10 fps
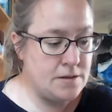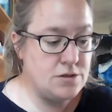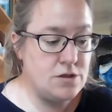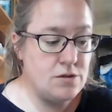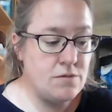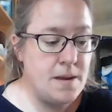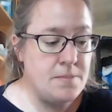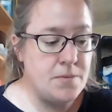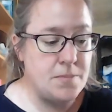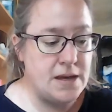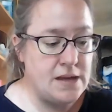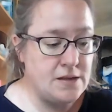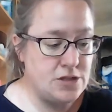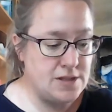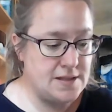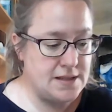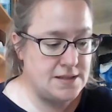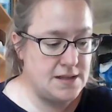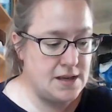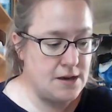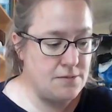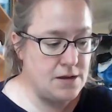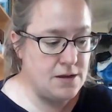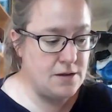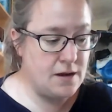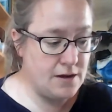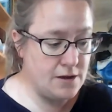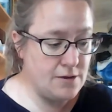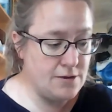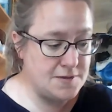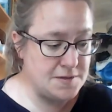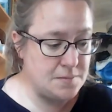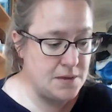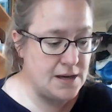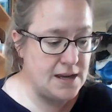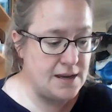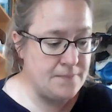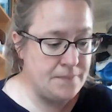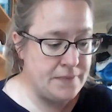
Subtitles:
"Do you remember me?" she said to the owner. "I owe you some money."